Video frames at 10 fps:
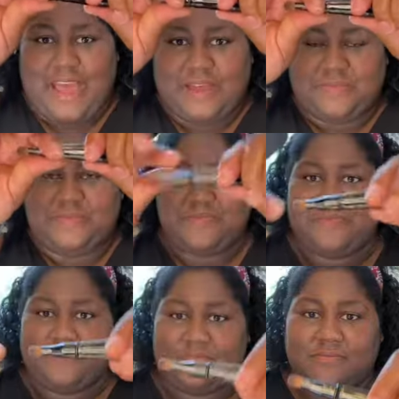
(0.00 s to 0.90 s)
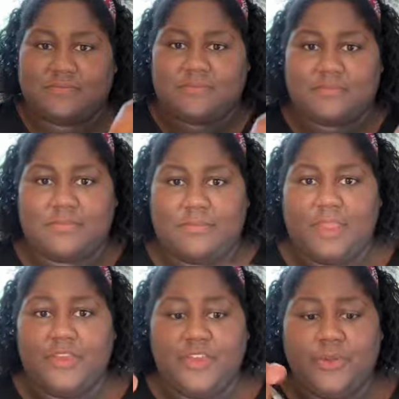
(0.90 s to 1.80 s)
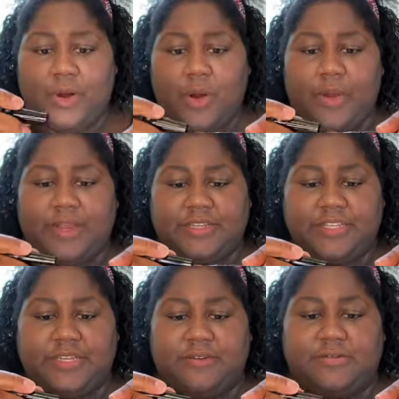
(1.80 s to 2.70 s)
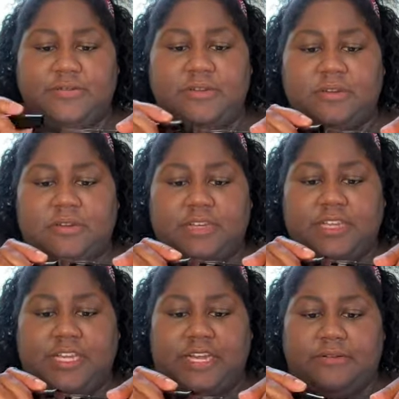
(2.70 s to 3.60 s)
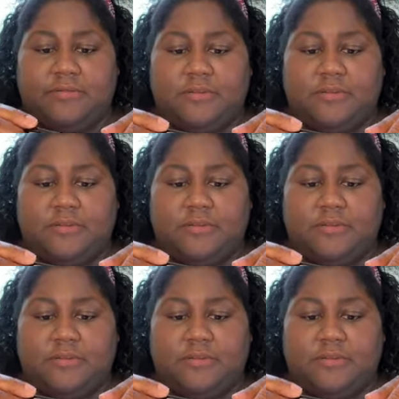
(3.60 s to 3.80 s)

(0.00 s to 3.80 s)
that you were going to, you know,